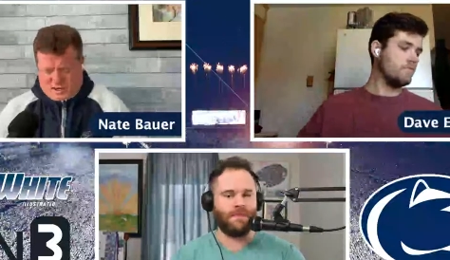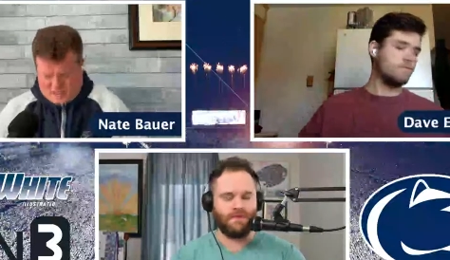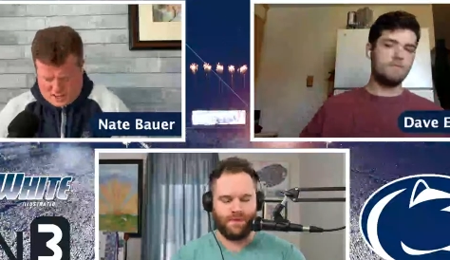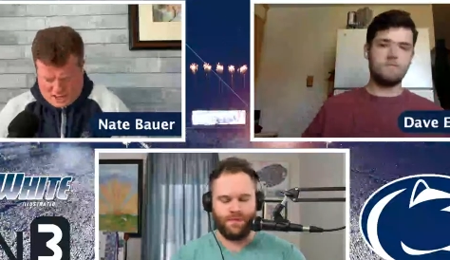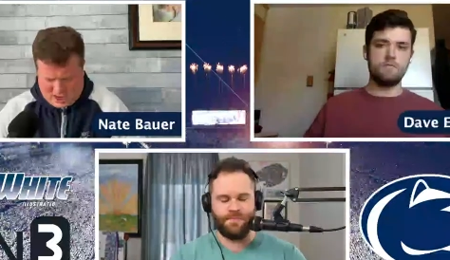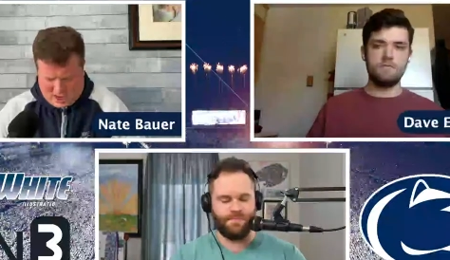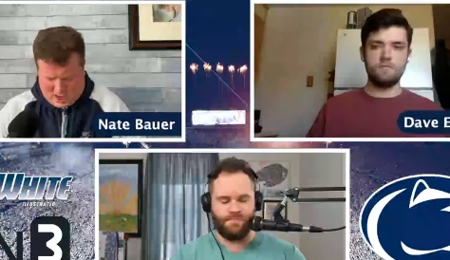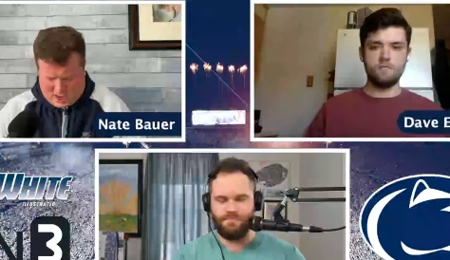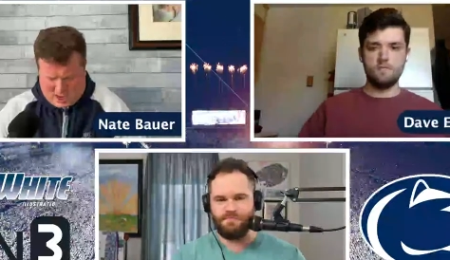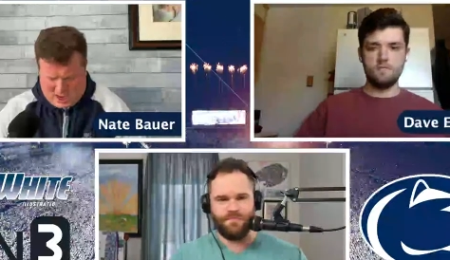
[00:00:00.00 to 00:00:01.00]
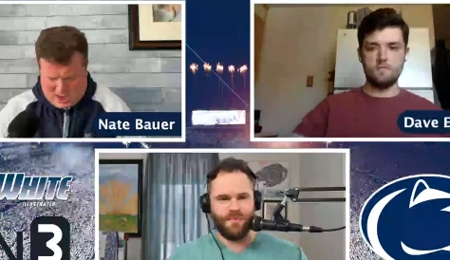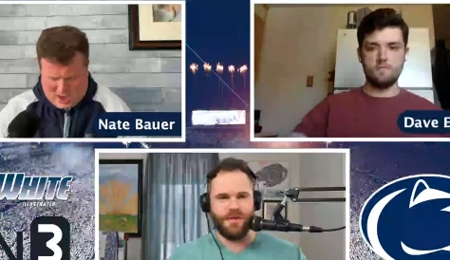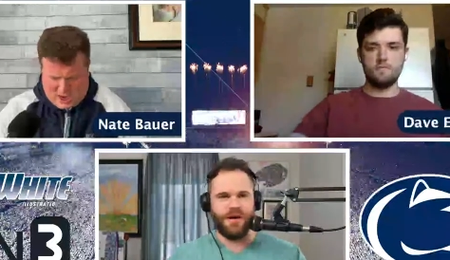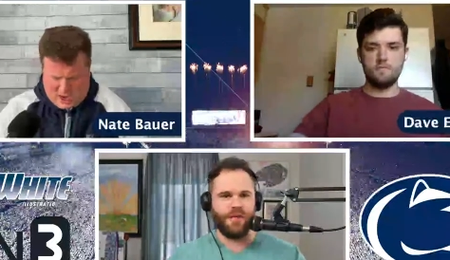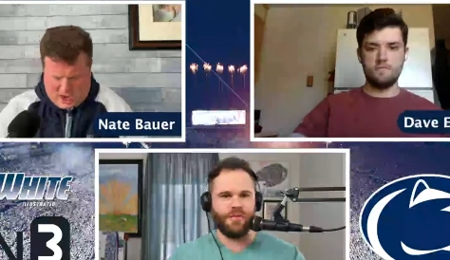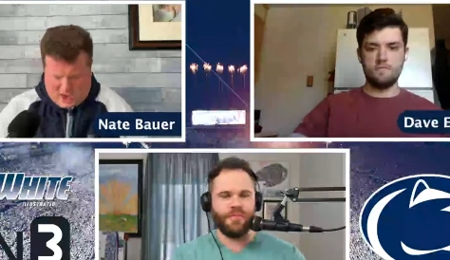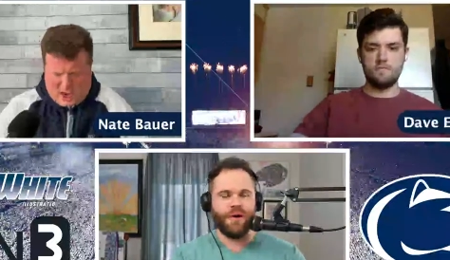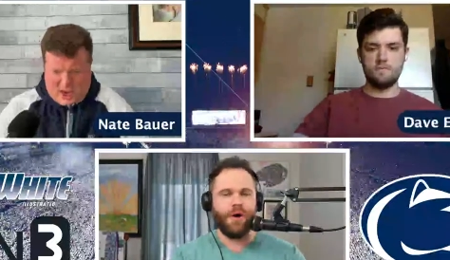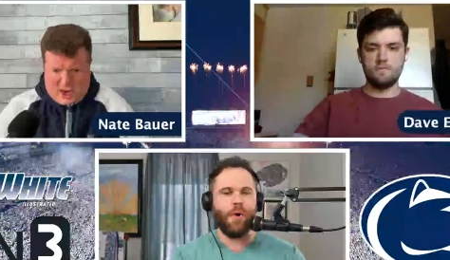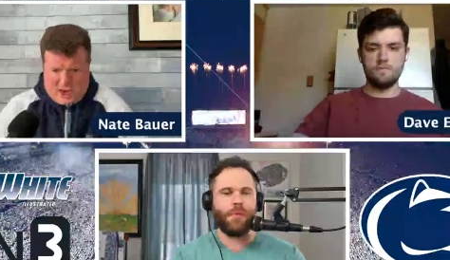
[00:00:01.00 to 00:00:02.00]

Speaker 1: to, you know, open